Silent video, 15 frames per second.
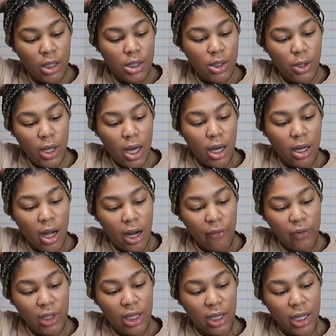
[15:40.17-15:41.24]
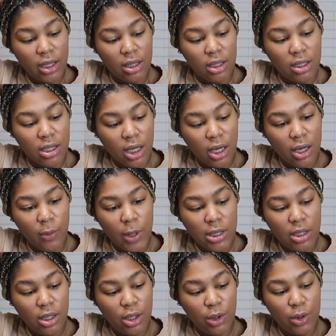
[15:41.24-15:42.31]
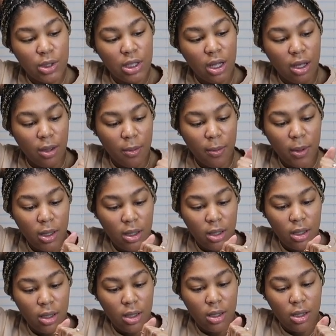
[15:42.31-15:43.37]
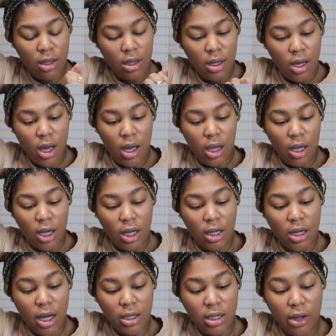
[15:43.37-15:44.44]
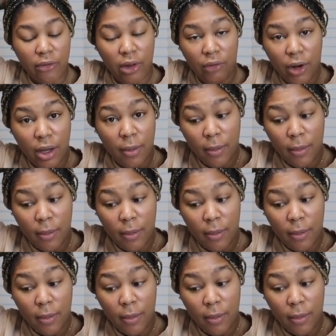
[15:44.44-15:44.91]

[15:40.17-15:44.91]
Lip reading: So yeah, I really like these. I can't wait to use them. And I definitely